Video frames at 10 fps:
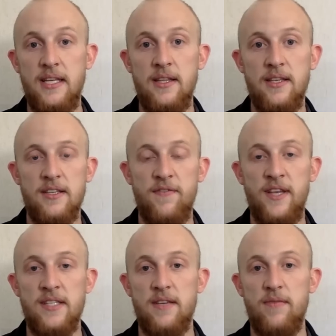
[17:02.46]
into this
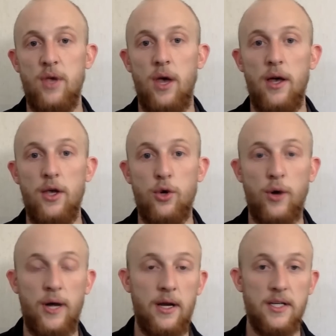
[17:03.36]
offensive.
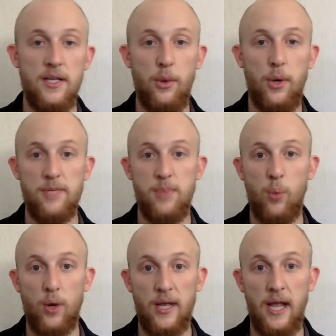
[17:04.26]
Ukrainian artillery has
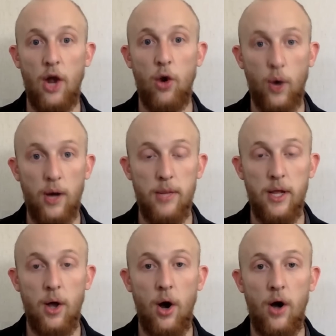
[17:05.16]
been working incredibly
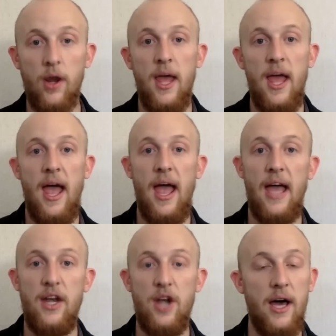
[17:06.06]
hard
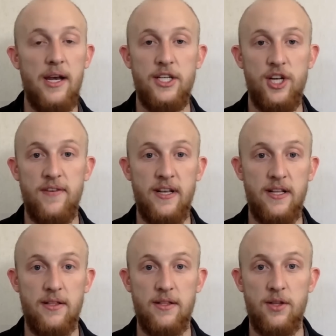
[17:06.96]
and not
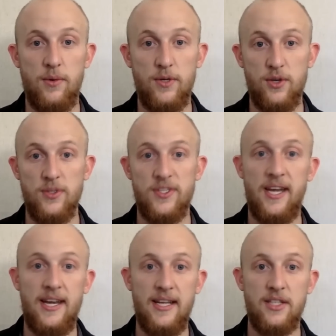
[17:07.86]
achieving the results
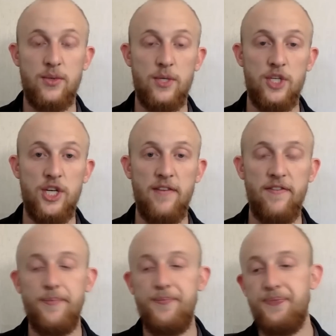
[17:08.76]
that it needs to
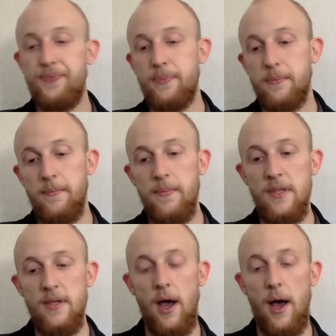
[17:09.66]
achieve.
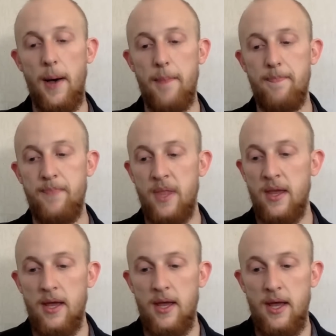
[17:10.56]
But
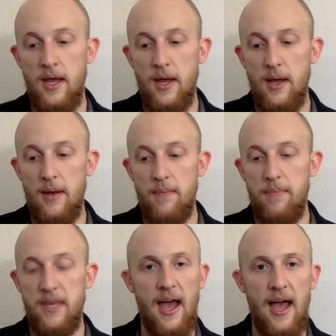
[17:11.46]

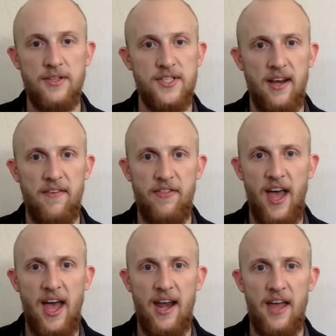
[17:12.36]
yeah, outside of
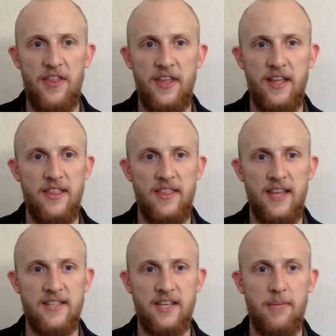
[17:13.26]
that, I think
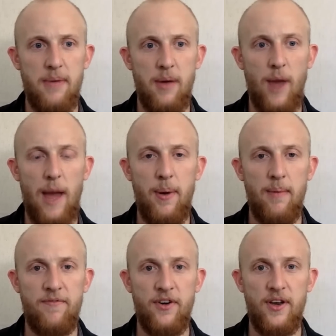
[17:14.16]
that's going to be my wrap
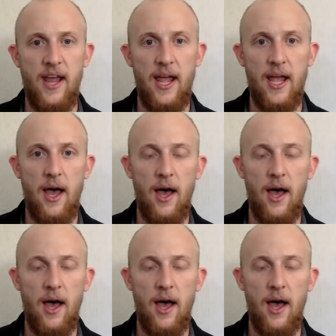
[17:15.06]
up for today.